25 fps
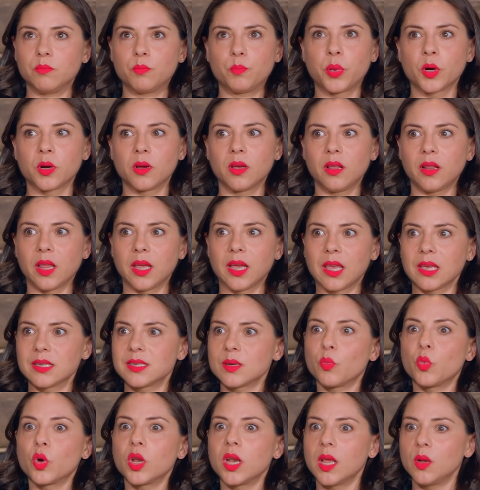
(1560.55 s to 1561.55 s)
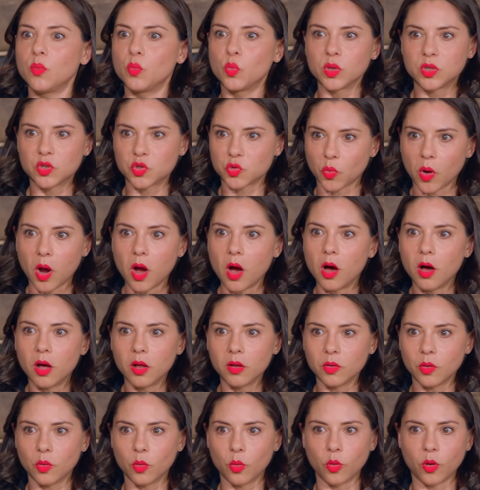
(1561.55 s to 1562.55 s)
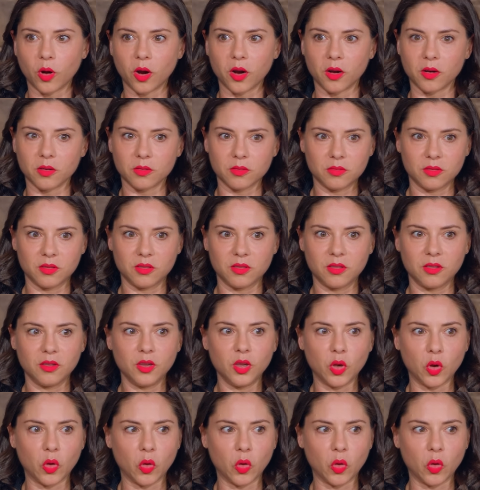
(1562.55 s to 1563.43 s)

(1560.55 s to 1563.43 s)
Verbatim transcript: per, like someone in withdrawal or you